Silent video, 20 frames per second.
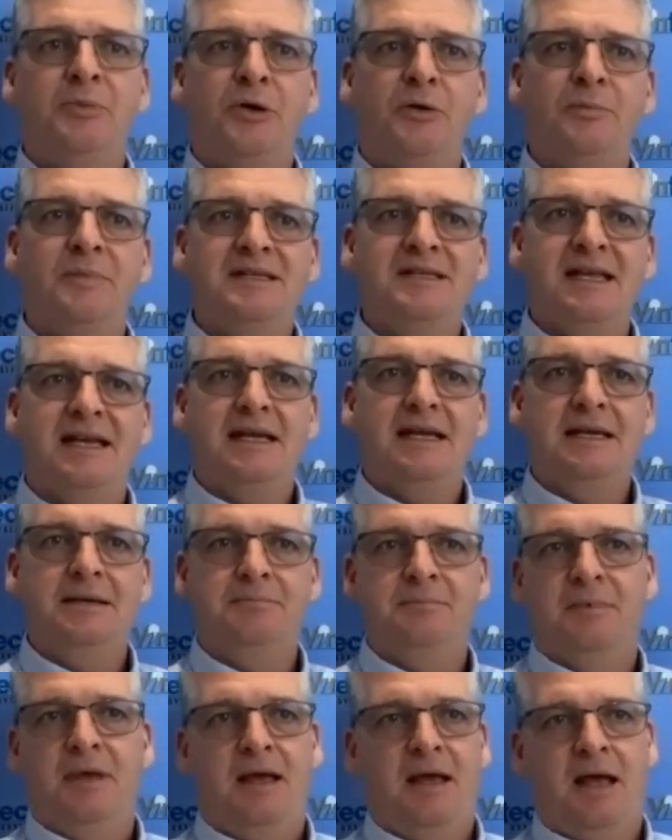problem is
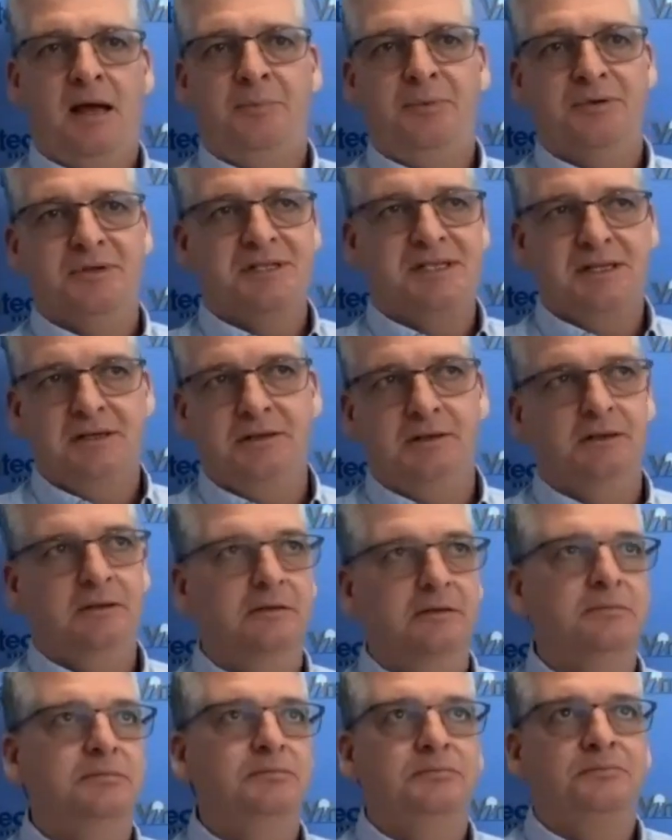up
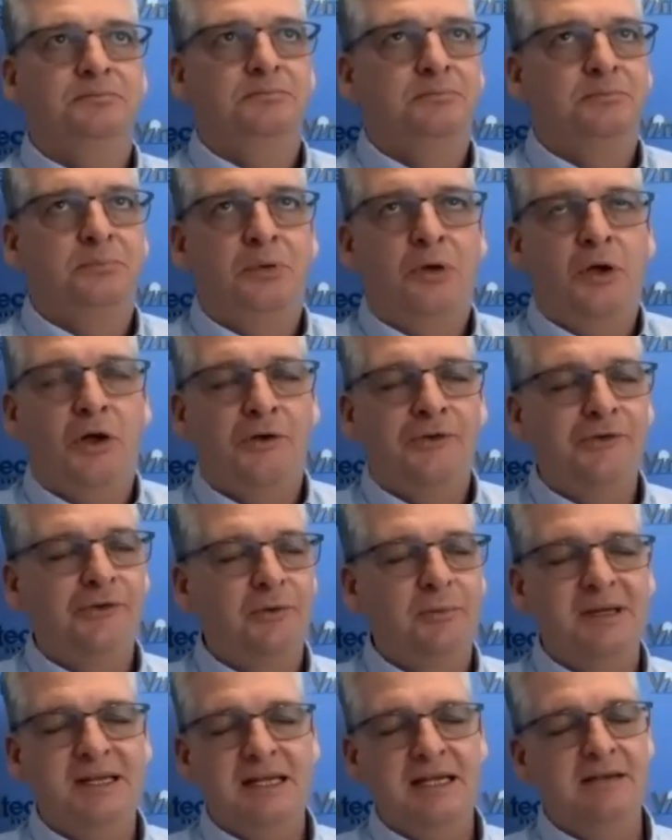until
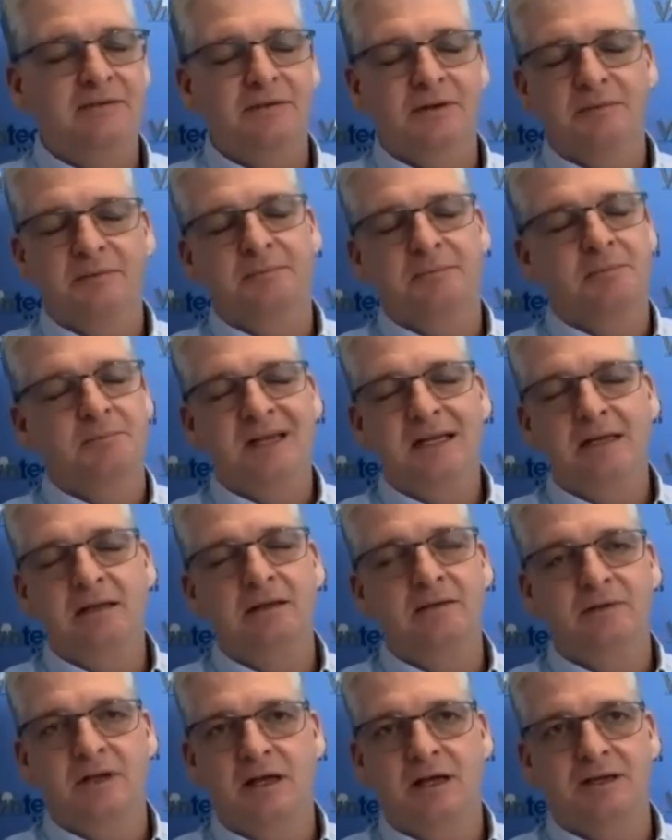possibly even middle
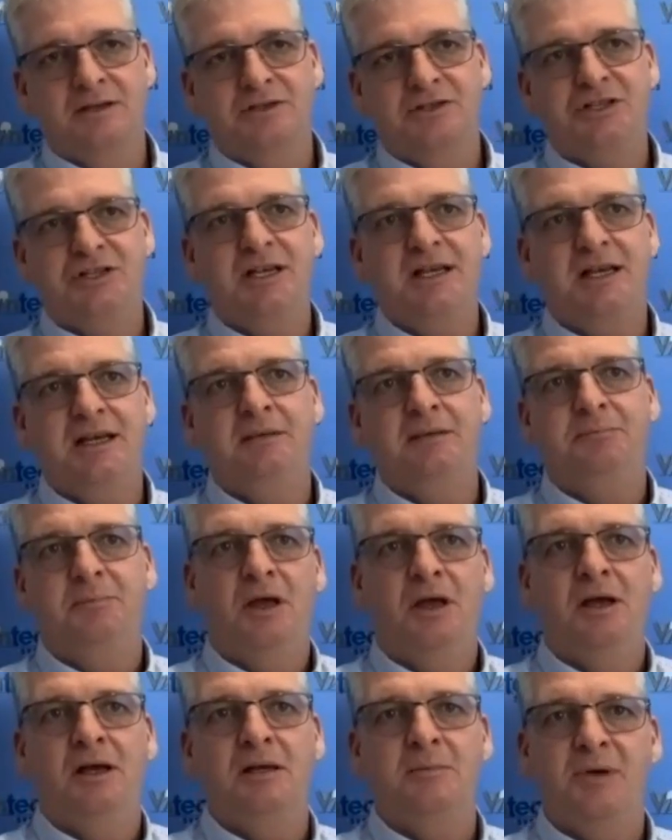of last year,
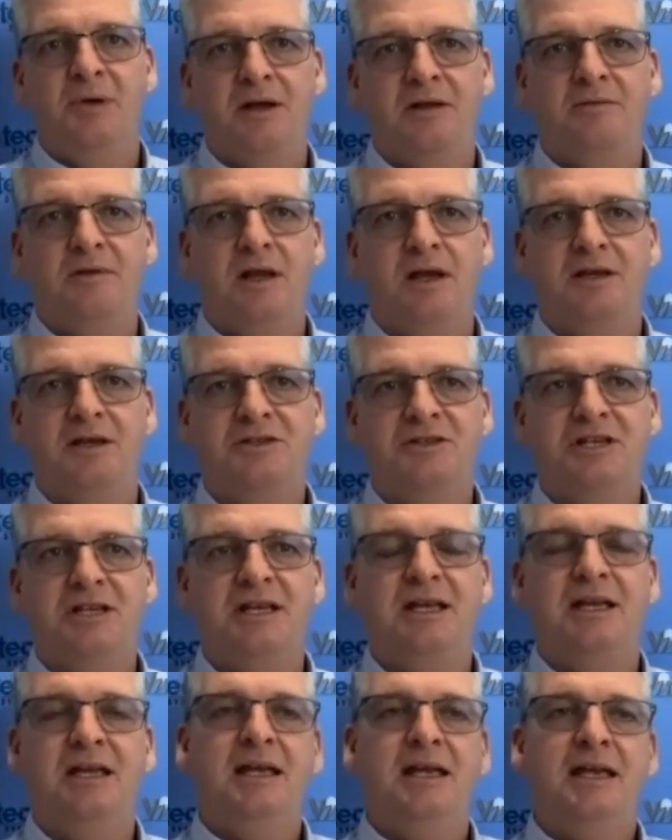early part of last
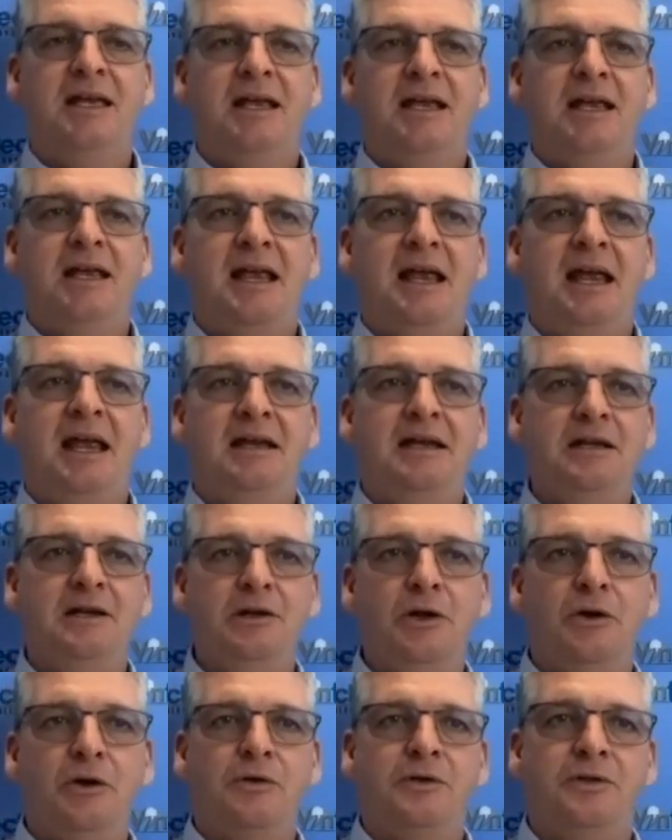year, any
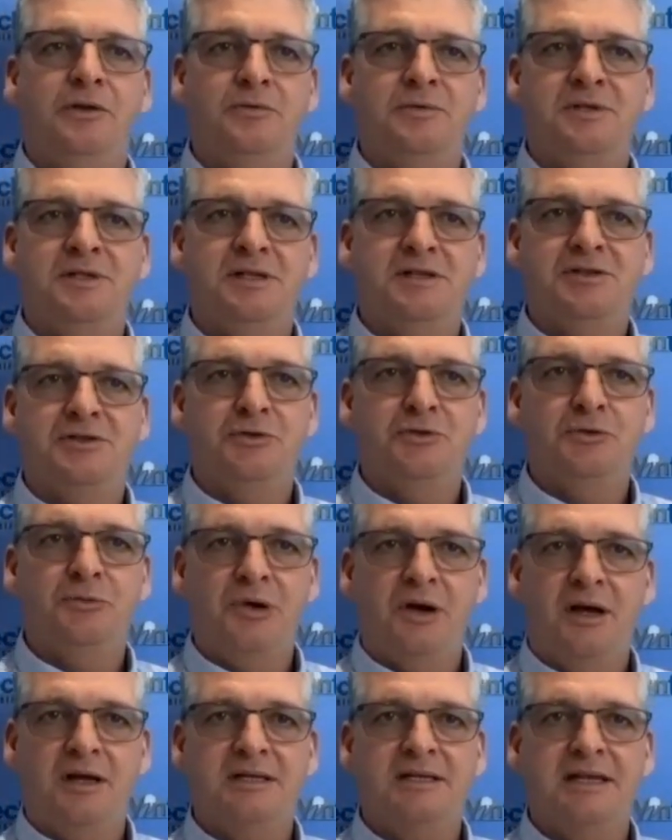lock that was installed
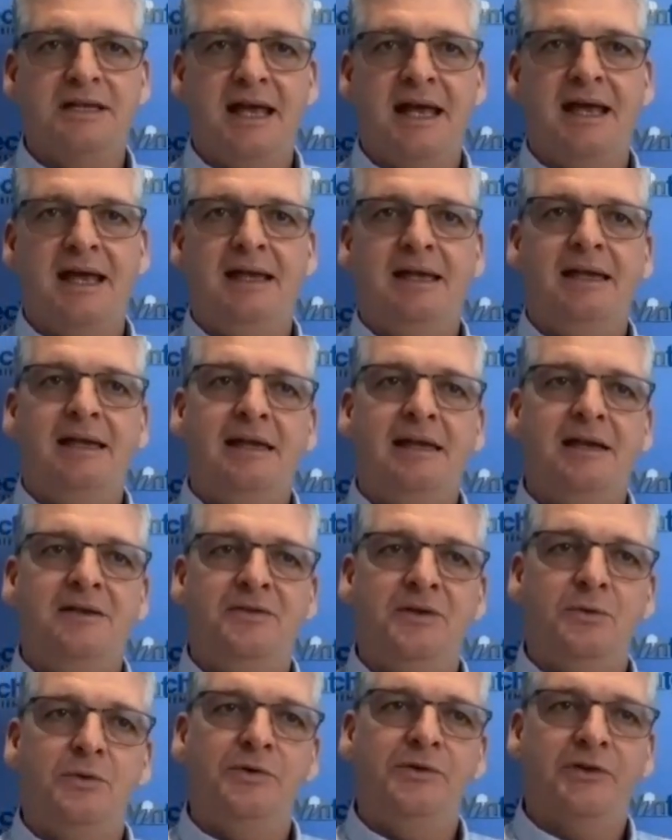prior to that, if
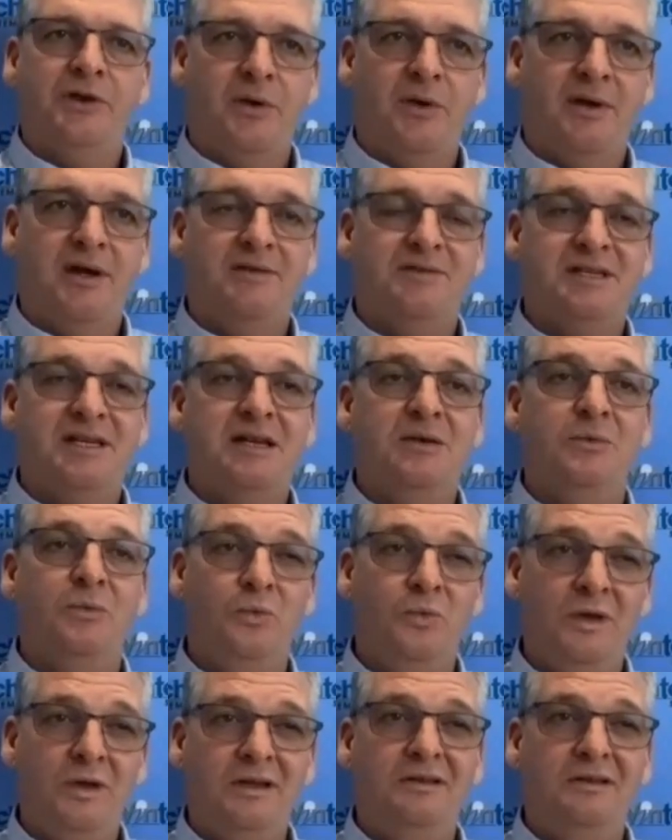you want to go NFC,
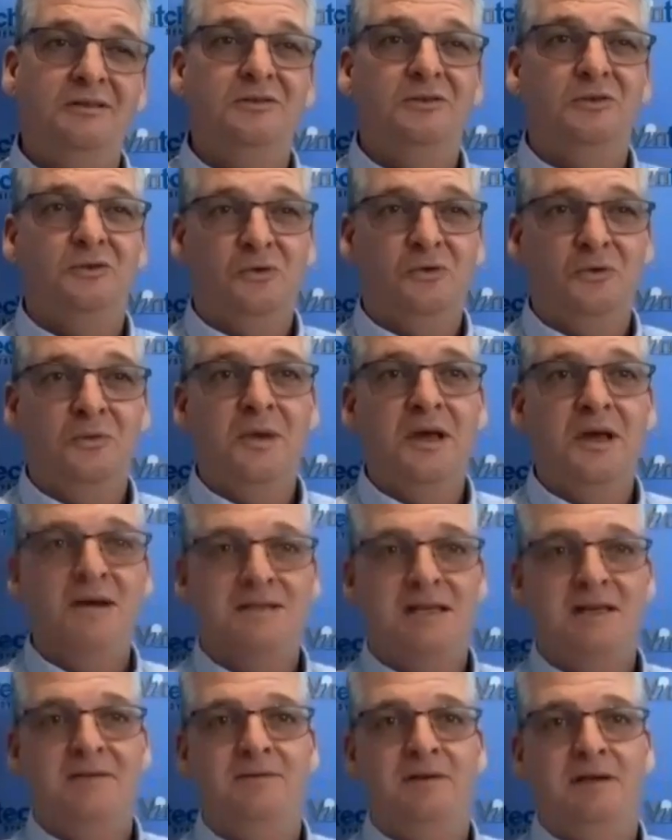will almost
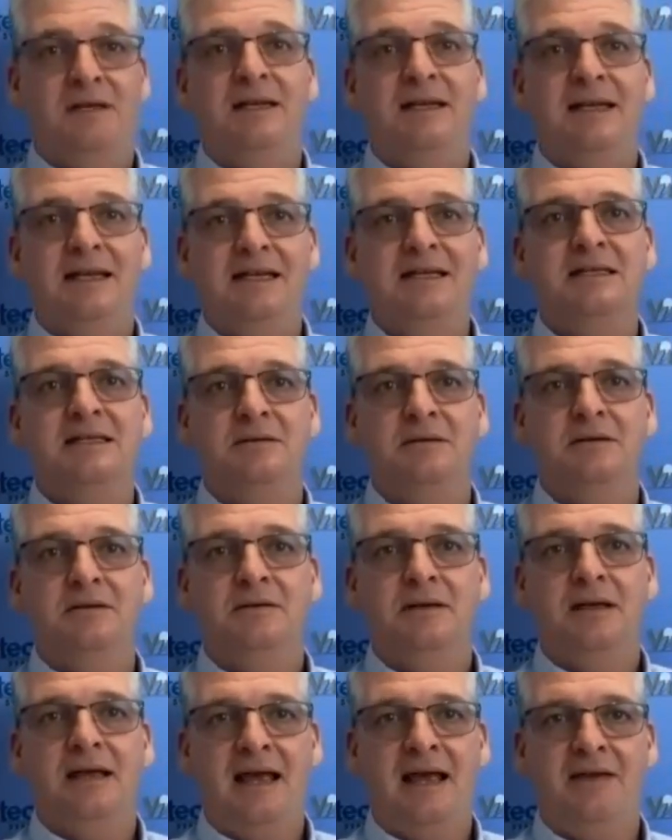definitely need to
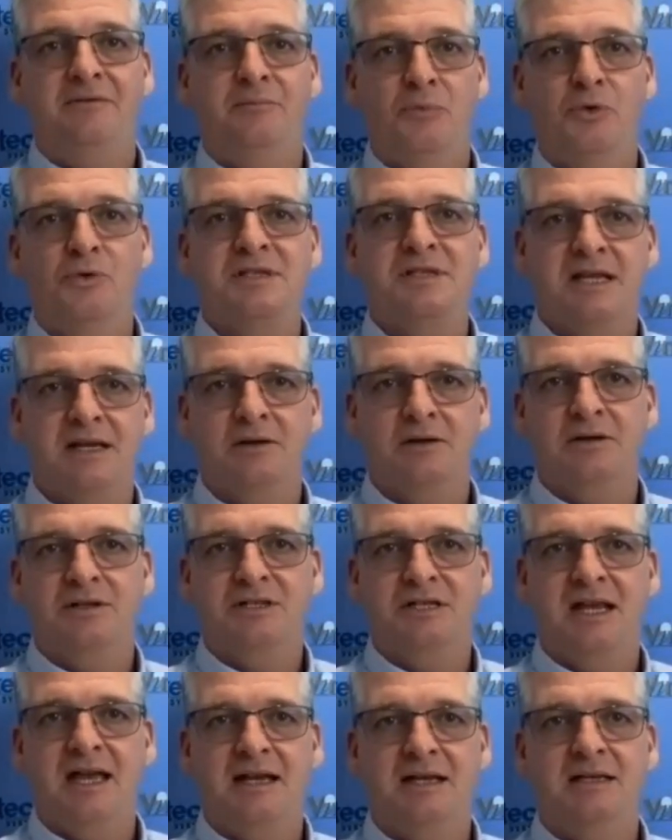have more
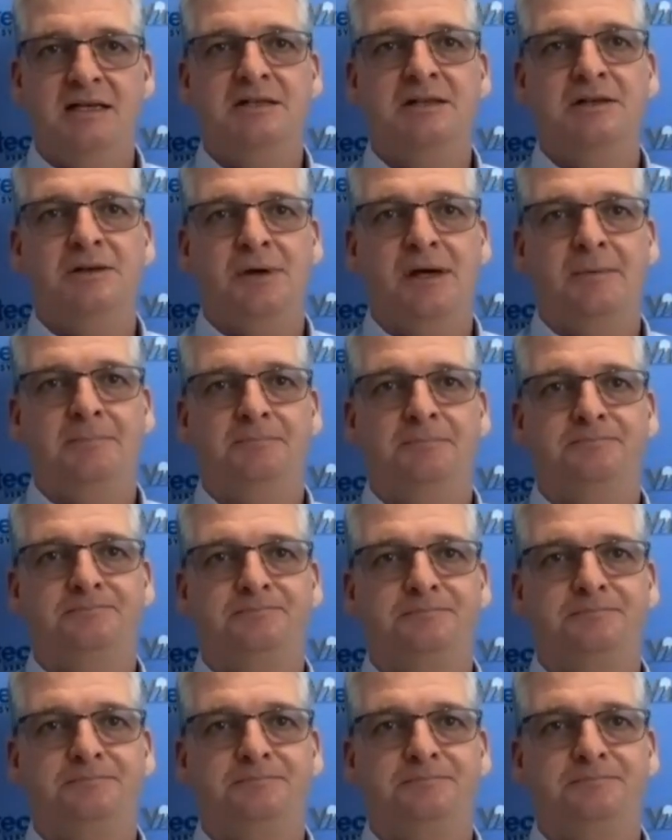technology added to it.